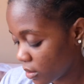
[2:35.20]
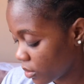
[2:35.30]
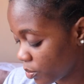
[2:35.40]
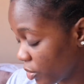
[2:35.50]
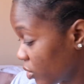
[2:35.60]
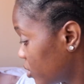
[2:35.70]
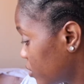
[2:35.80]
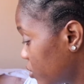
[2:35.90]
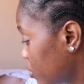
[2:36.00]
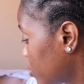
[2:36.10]
it's
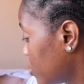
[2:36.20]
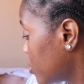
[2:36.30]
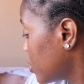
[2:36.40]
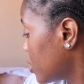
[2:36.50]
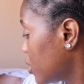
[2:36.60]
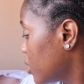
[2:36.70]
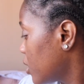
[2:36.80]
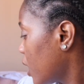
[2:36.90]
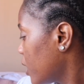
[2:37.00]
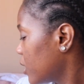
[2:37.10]
beautiful.
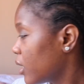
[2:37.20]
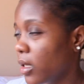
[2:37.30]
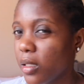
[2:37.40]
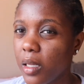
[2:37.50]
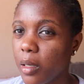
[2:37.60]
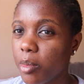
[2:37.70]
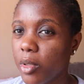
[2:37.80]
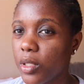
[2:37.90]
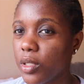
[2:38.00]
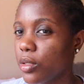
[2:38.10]
And then there are
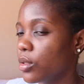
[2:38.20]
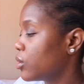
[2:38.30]
blushes